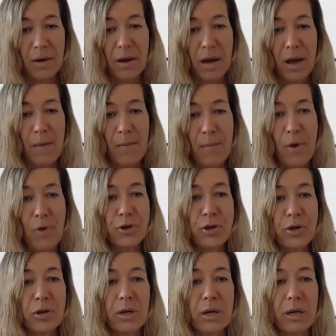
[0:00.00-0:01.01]

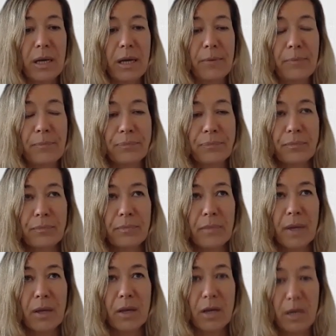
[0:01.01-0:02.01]
emotionally
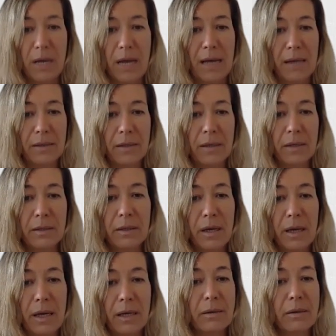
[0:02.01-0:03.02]
connected
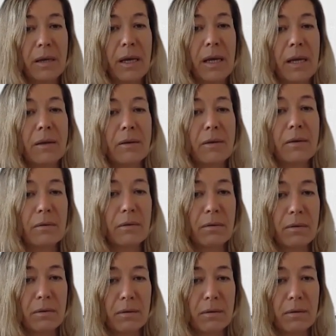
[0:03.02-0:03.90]
and in